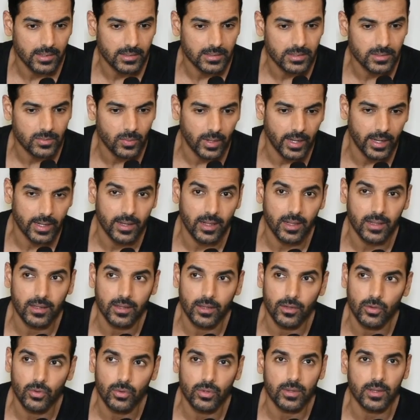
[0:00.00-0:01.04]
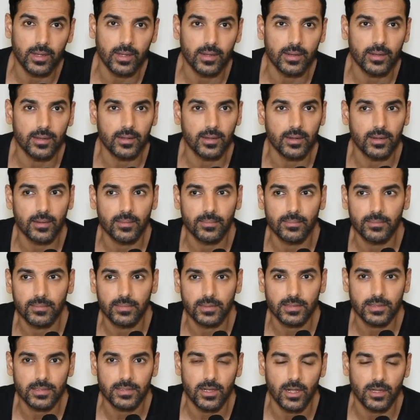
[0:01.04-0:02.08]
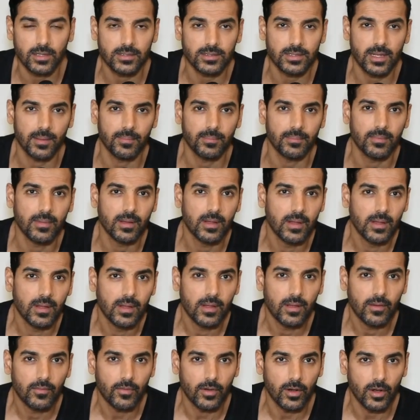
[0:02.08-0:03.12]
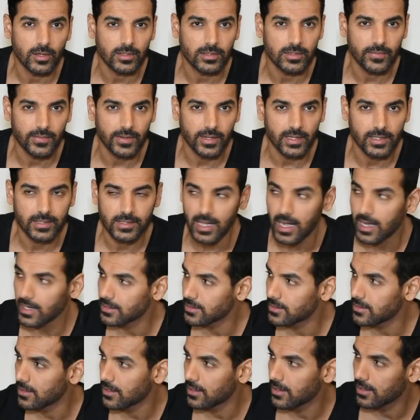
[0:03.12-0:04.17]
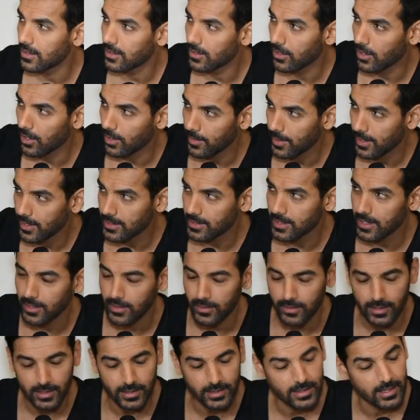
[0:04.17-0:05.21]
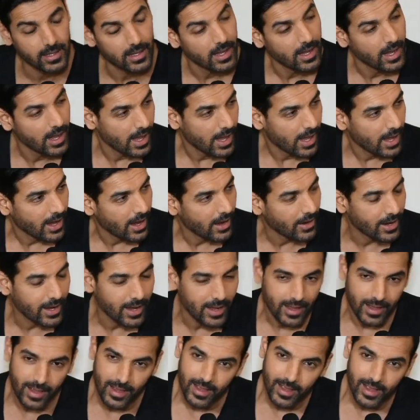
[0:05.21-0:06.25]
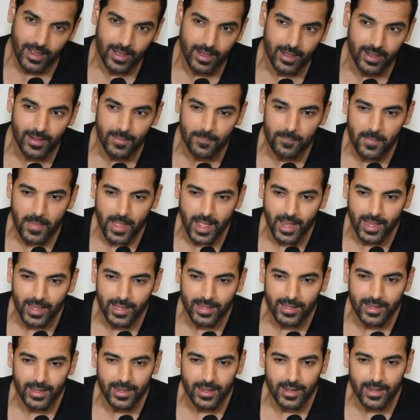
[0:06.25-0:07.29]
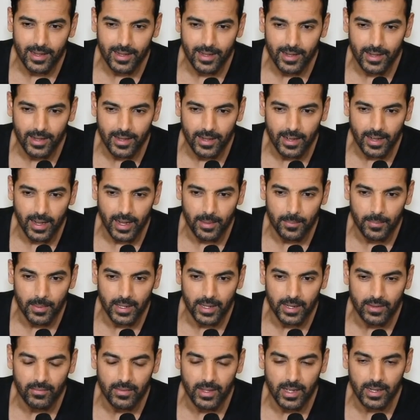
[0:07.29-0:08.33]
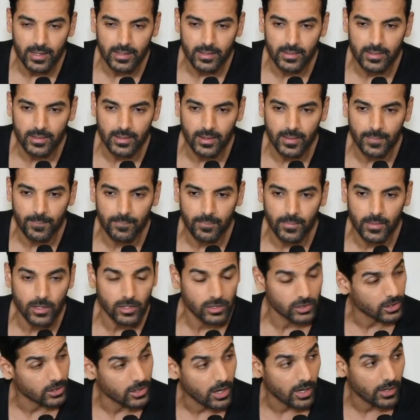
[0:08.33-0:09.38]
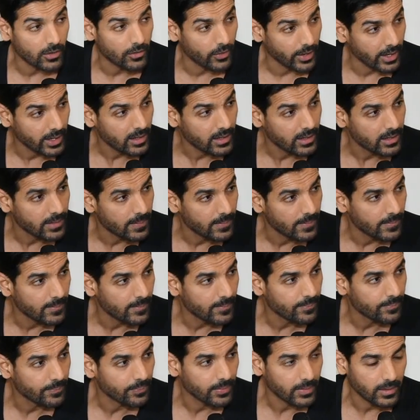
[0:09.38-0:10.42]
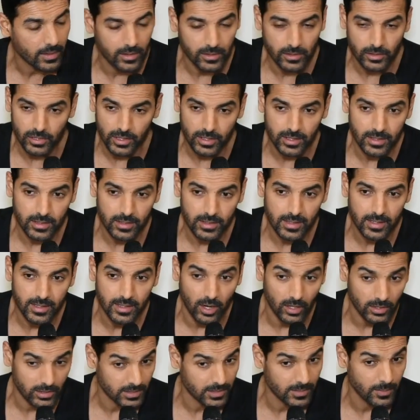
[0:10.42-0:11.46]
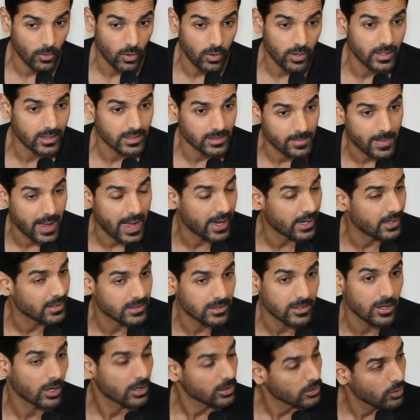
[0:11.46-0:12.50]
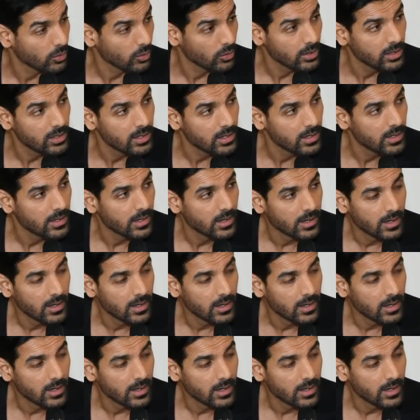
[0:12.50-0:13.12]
this is what I tell the youth, and this is not some philosophy. Saz, you got to be listening to this. Okay, I believe that you should not drink. You should not smoke. It's bad. It's not cool.